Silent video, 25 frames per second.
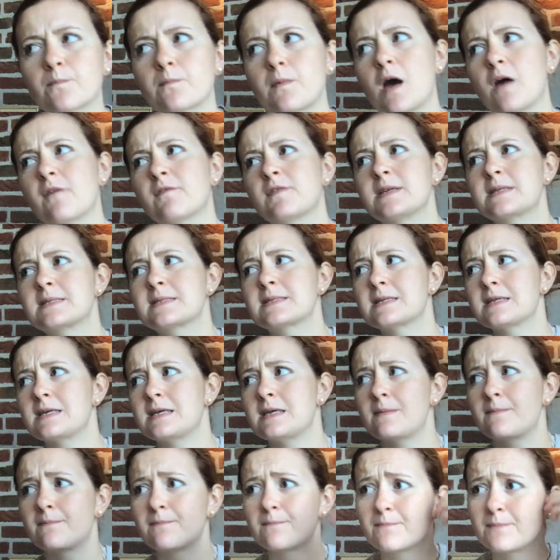
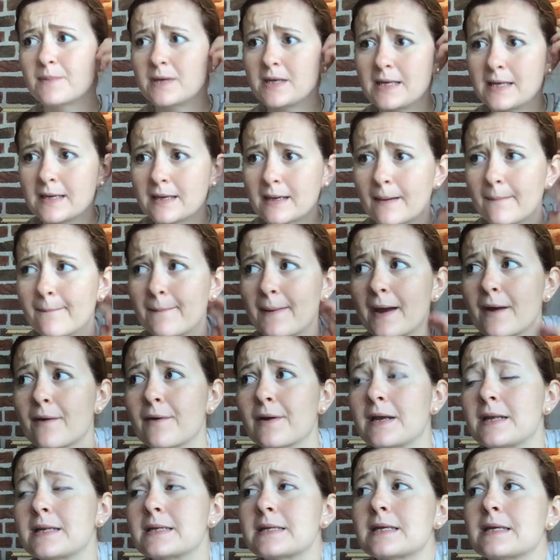Obviously, being a
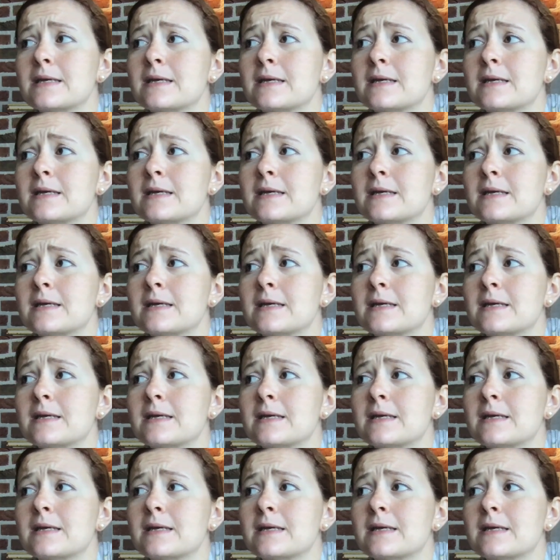parent,